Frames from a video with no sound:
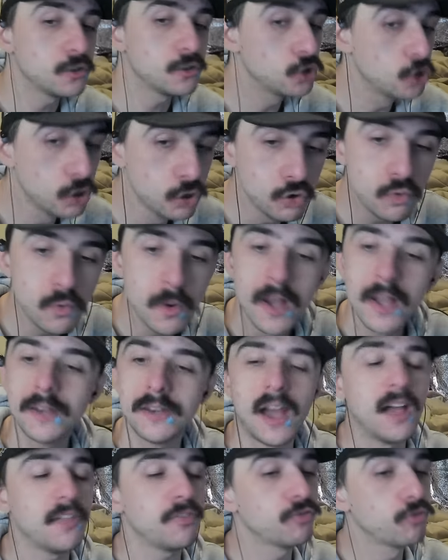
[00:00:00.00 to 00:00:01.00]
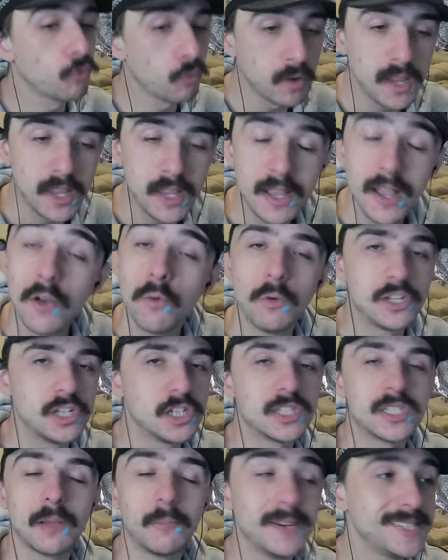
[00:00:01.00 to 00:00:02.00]
two, not three, which
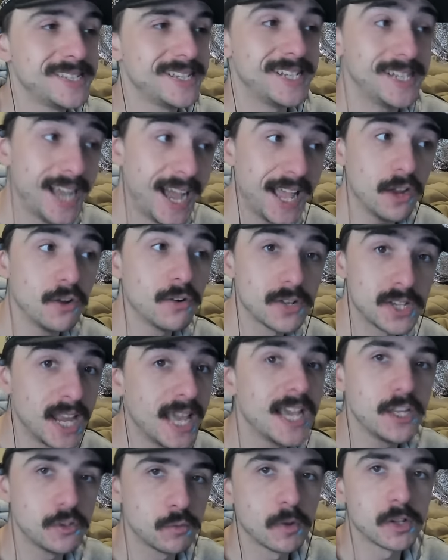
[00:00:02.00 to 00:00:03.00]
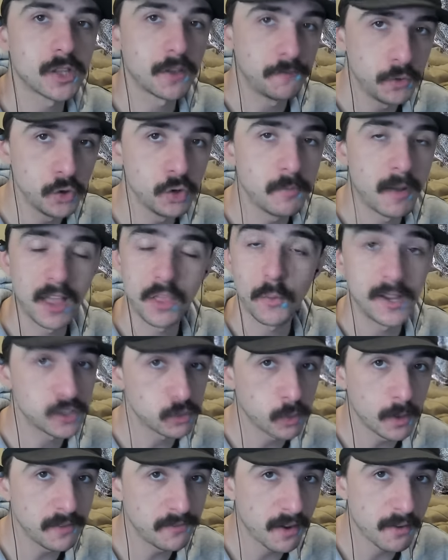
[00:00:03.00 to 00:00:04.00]
is somebody's entire day's worth of food, by the way.
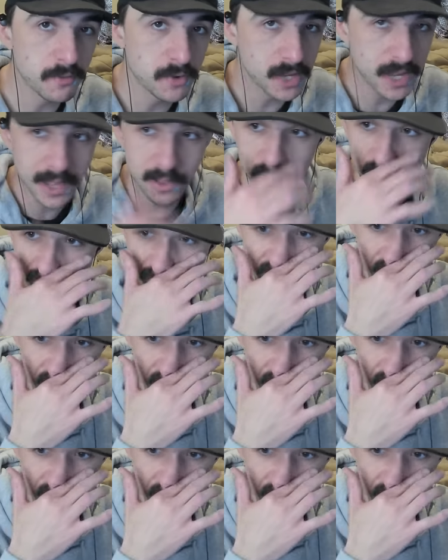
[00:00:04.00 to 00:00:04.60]
2,500 calories is